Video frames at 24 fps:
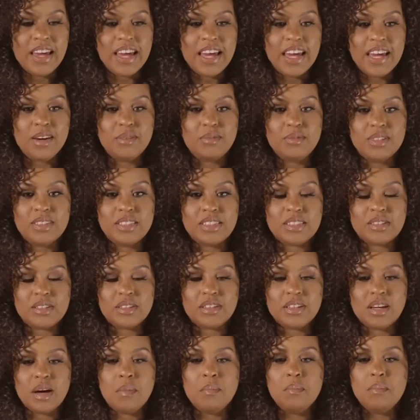It was
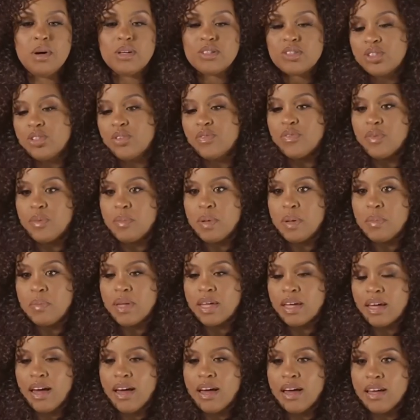emotional for me
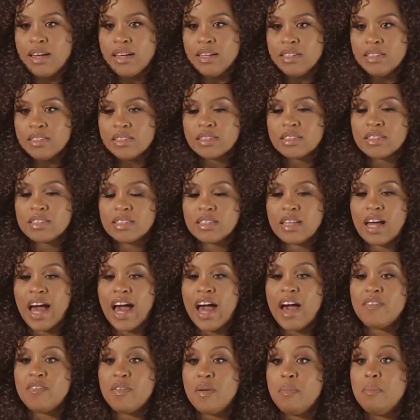because I
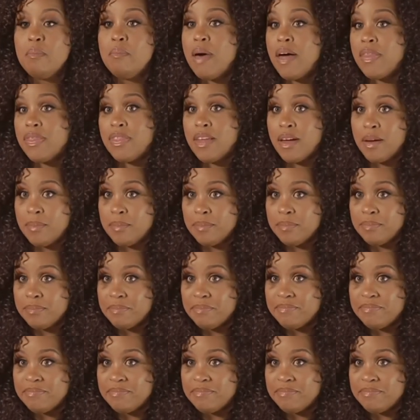haven't met them.